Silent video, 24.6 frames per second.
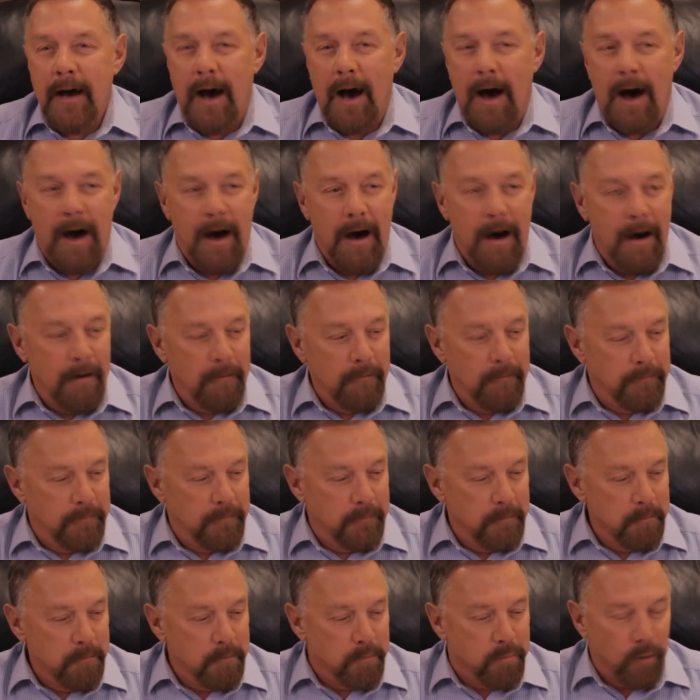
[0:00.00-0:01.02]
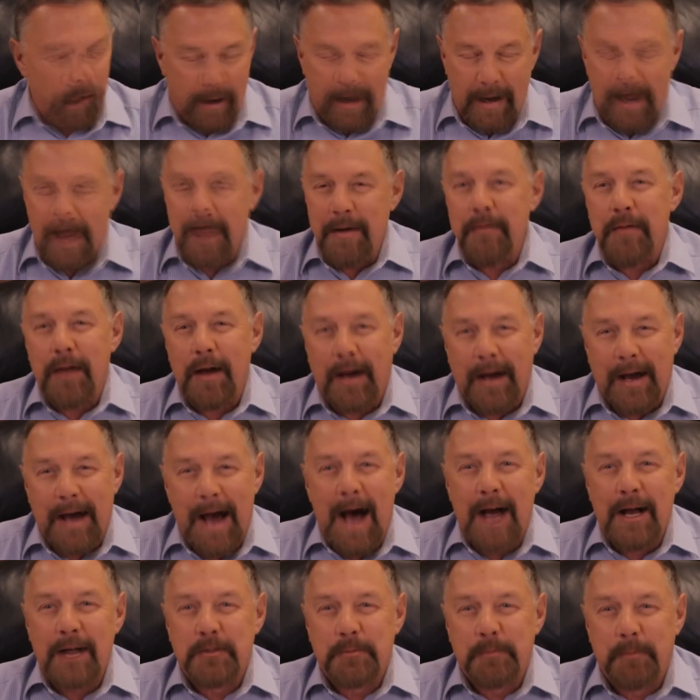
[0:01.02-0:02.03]
of bringing the
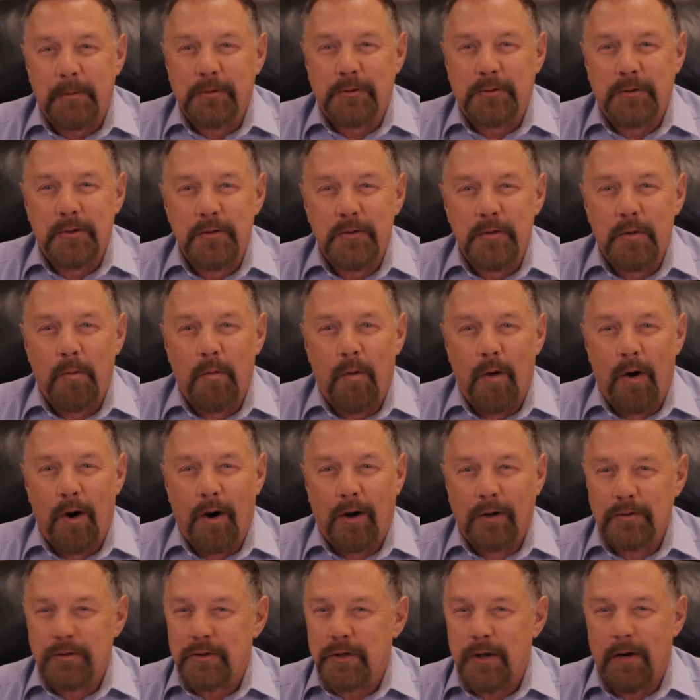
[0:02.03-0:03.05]
gospel to the world.